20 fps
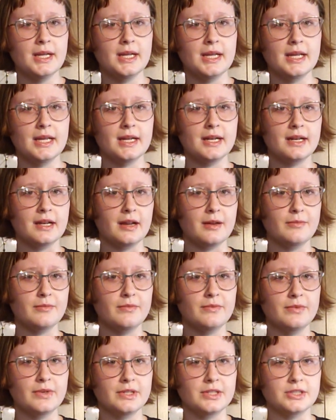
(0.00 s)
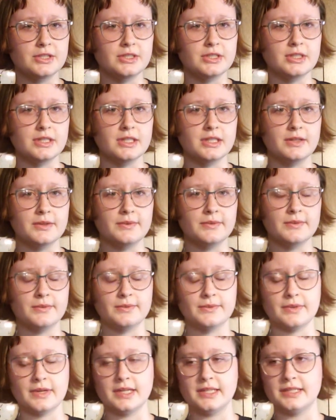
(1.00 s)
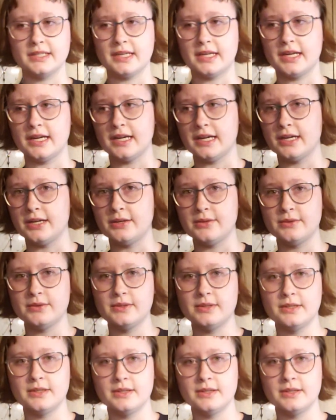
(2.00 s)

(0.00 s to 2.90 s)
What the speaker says: and I'm finishing it right now.